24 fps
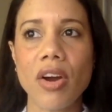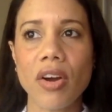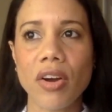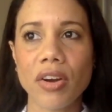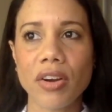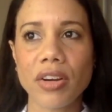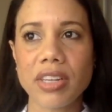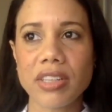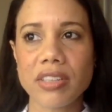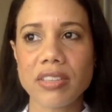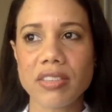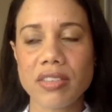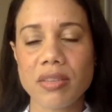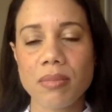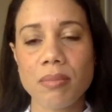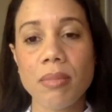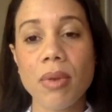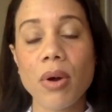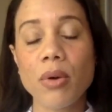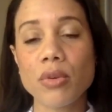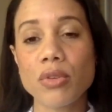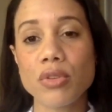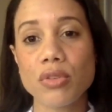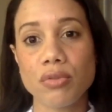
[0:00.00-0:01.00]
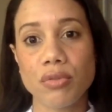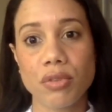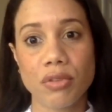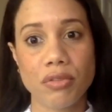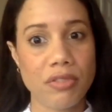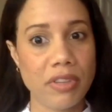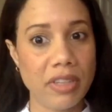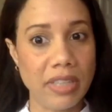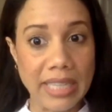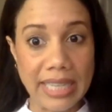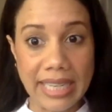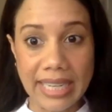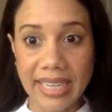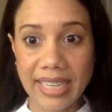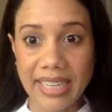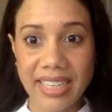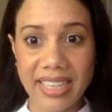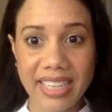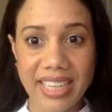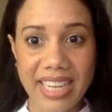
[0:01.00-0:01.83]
art is the most fulfilling,